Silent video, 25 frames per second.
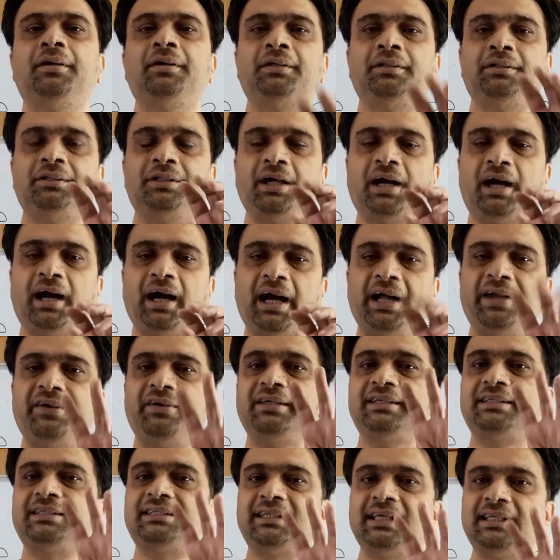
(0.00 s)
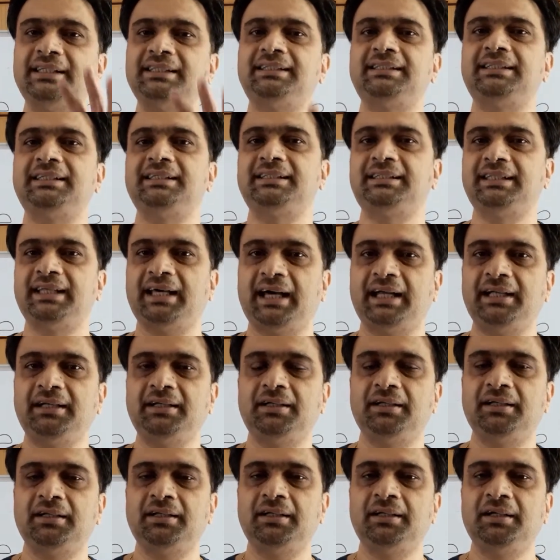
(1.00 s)
The iris senses
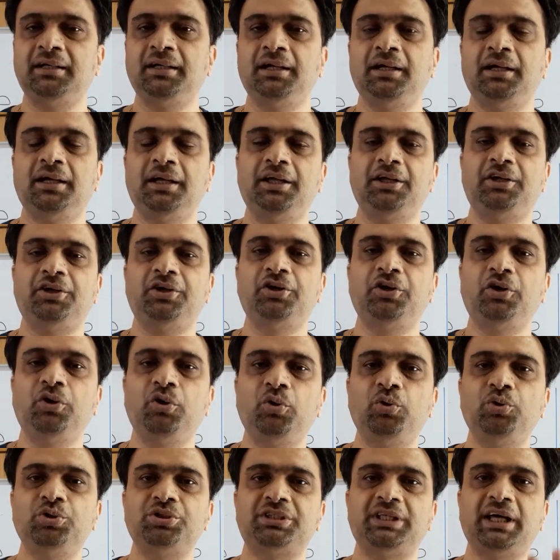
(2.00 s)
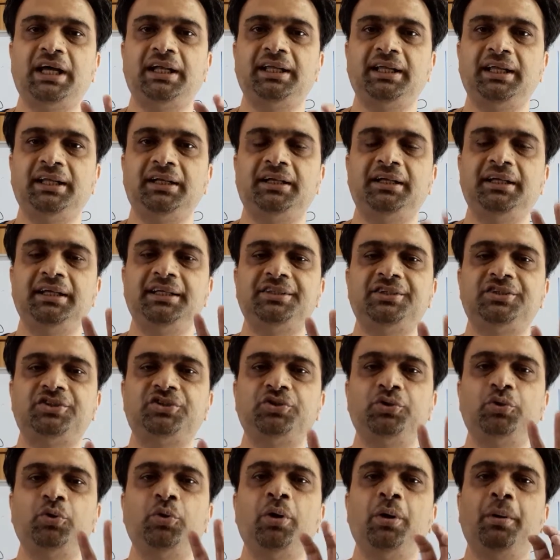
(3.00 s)
that. It knows that it needs
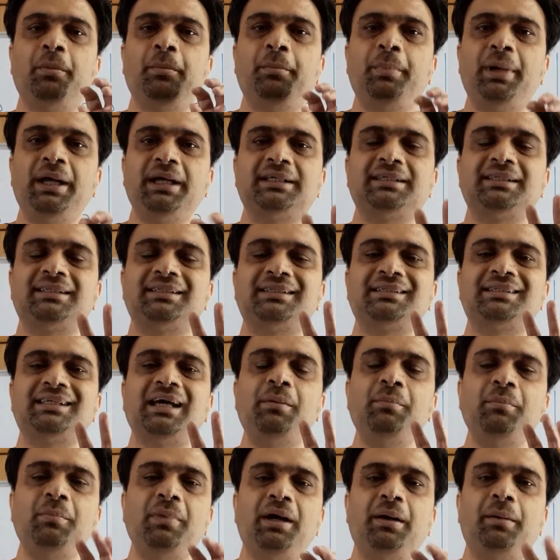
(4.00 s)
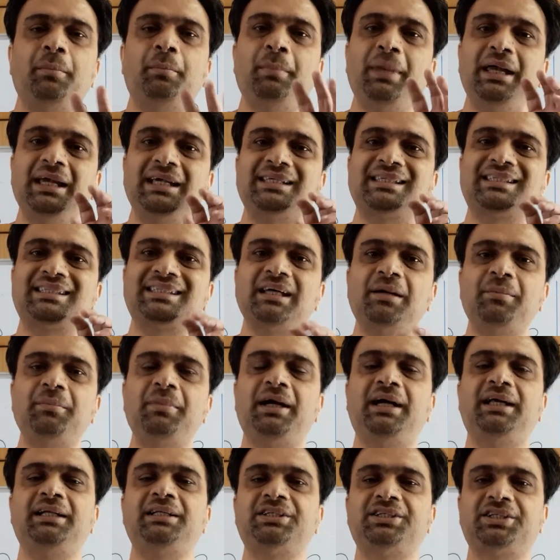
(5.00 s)
to make some
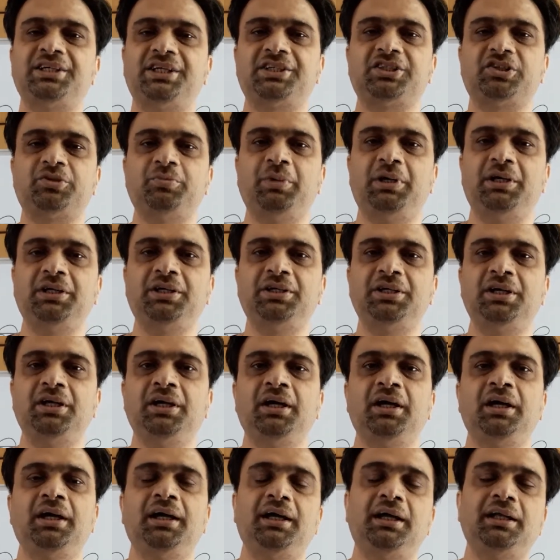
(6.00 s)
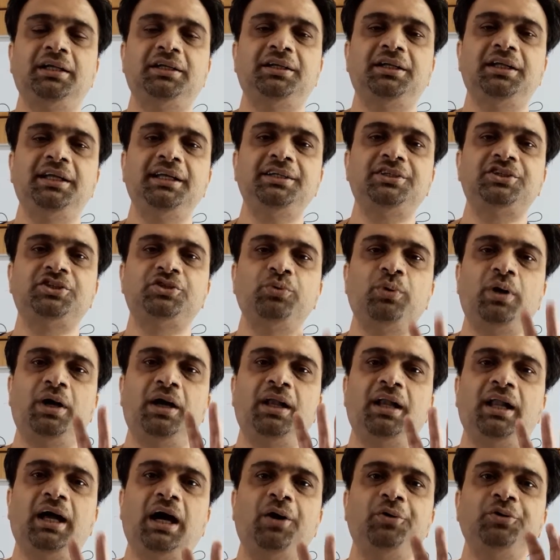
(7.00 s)
adjustment. It needs to
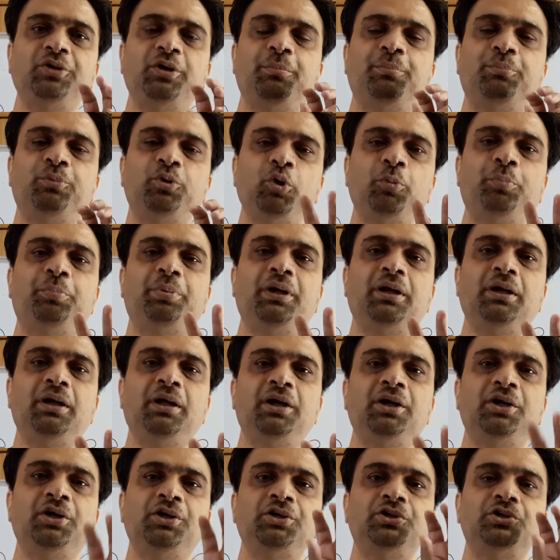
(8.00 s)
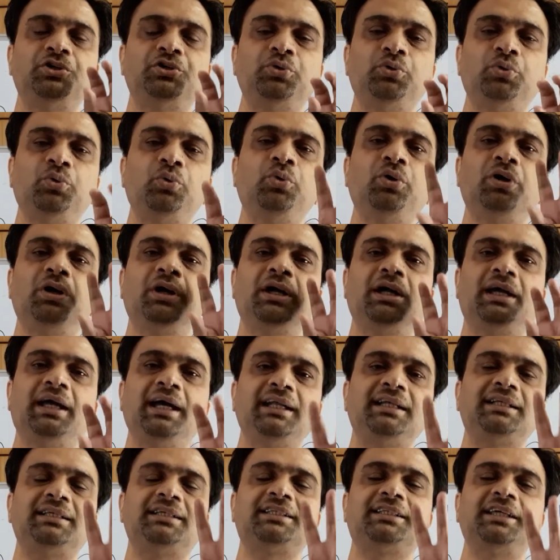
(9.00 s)
allow the pupil to
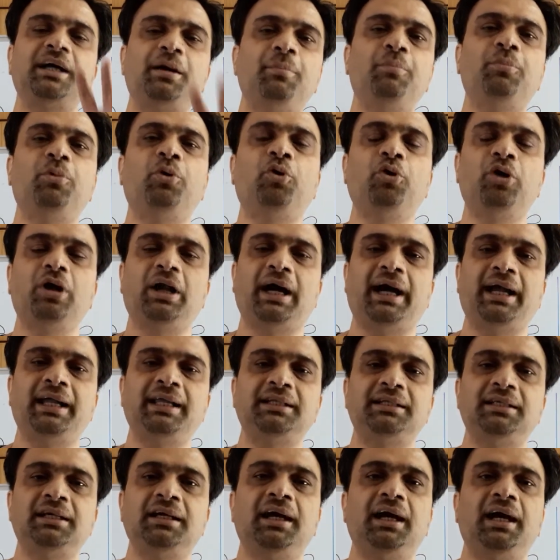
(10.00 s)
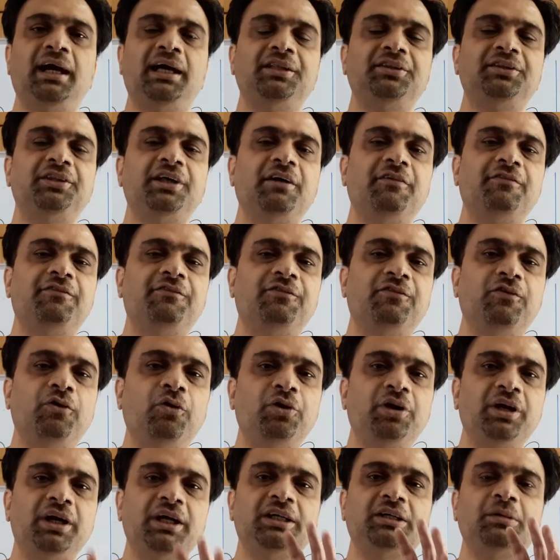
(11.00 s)
get some more light, and
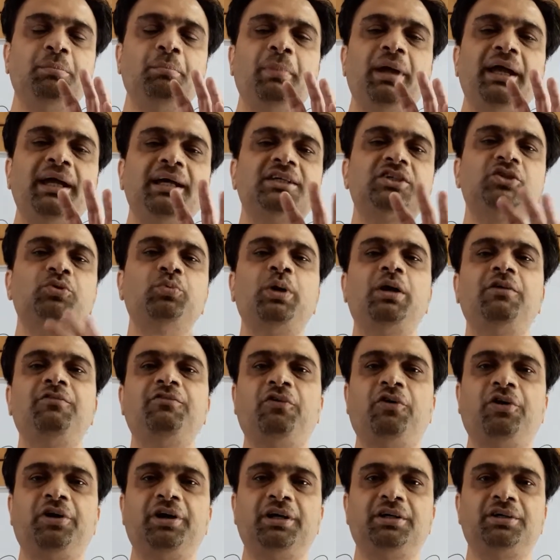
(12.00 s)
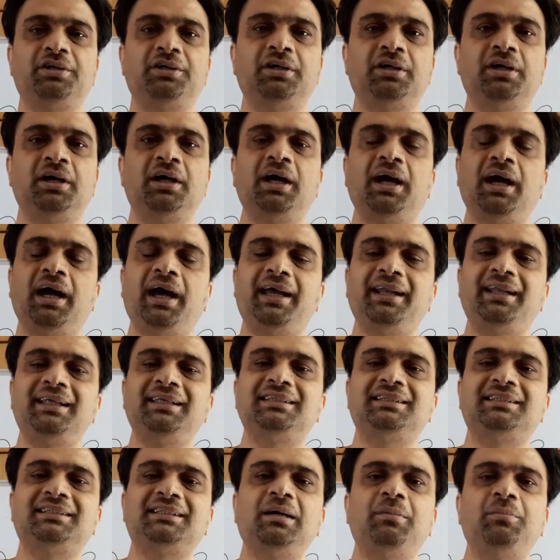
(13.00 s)
therefore it makes way for it. And
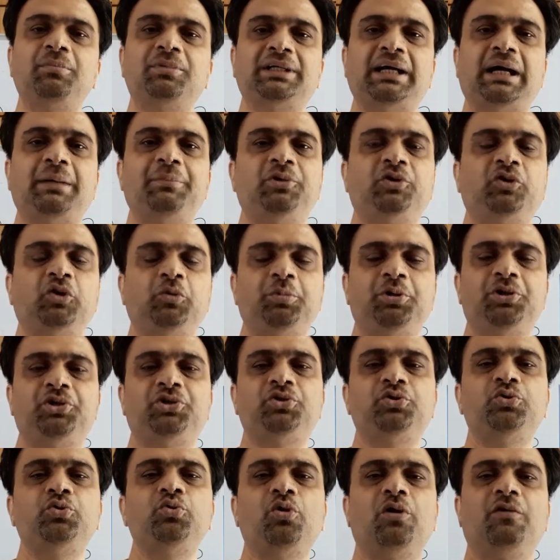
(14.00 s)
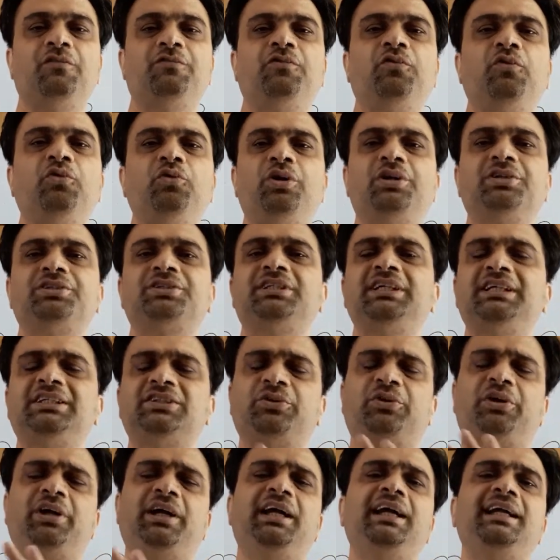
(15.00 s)
in some time, it could be 2 or 4 or
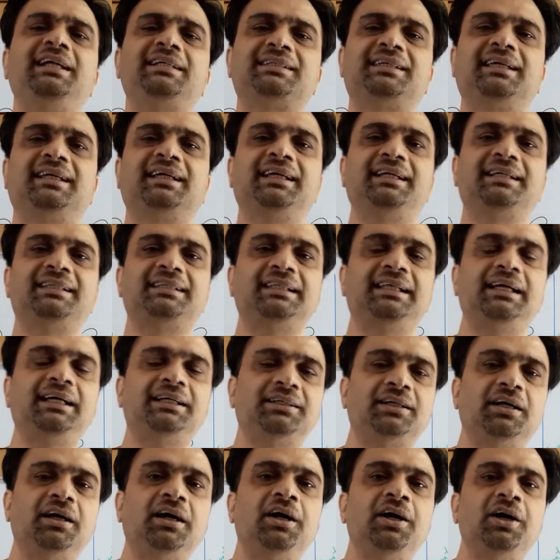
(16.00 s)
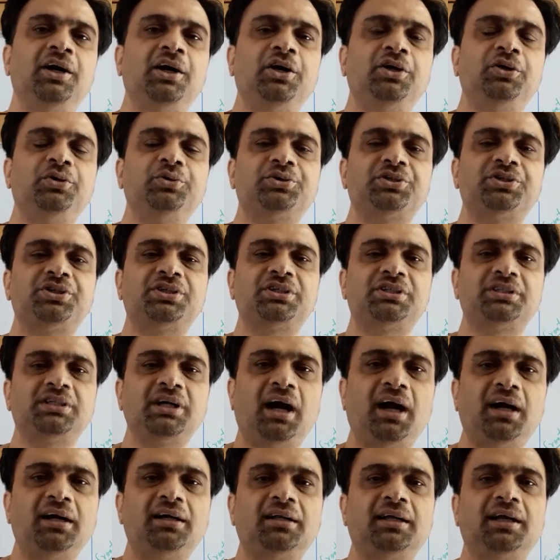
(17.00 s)
6 or 8 seconds later, you
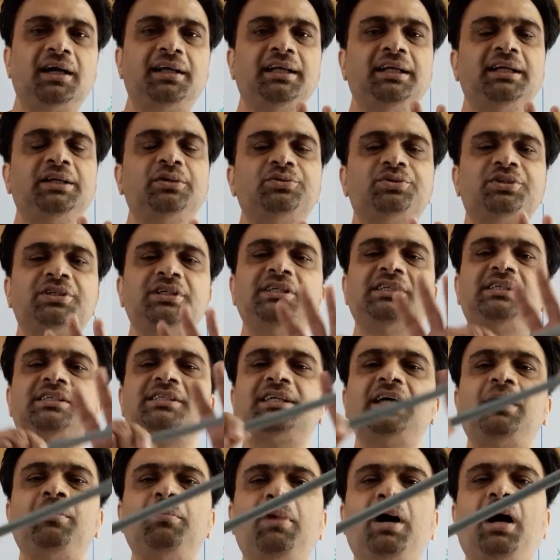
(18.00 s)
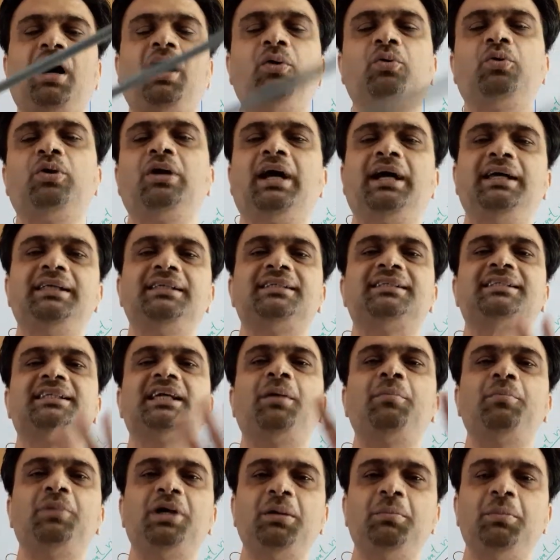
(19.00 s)
start getting to see some outlines,
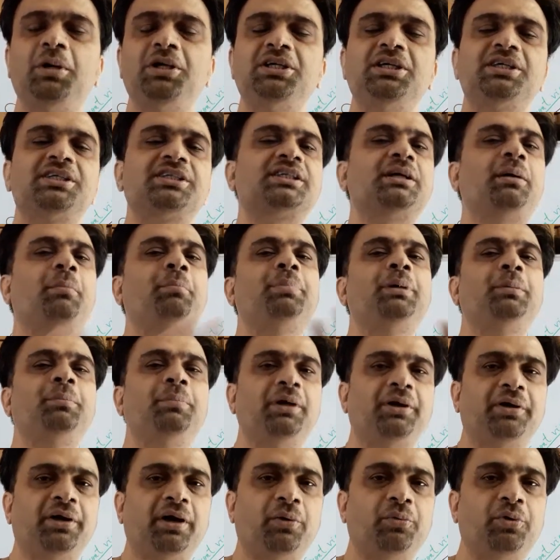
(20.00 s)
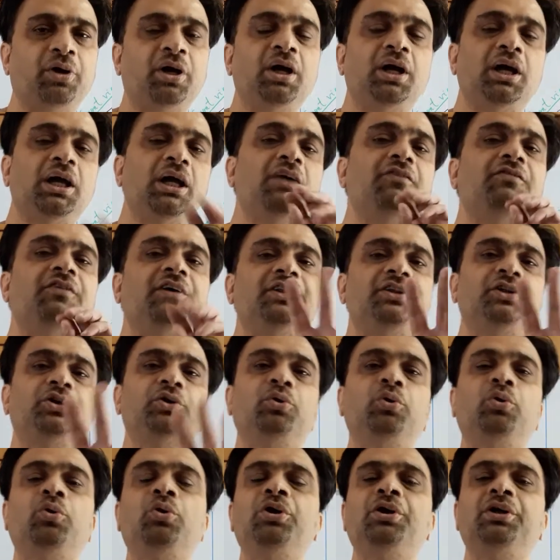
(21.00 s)
some images, some people around, even
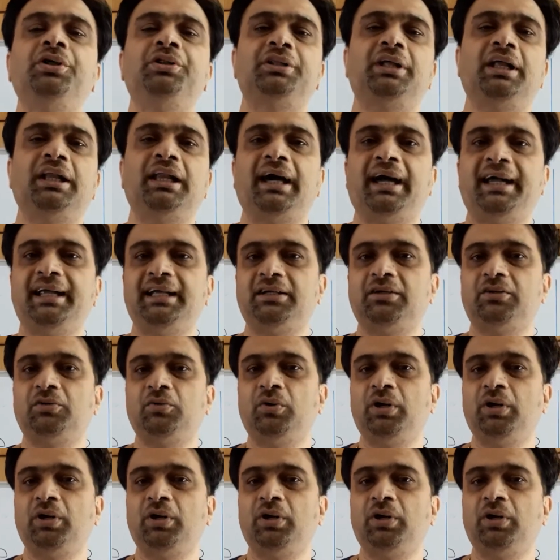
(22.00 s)
though the light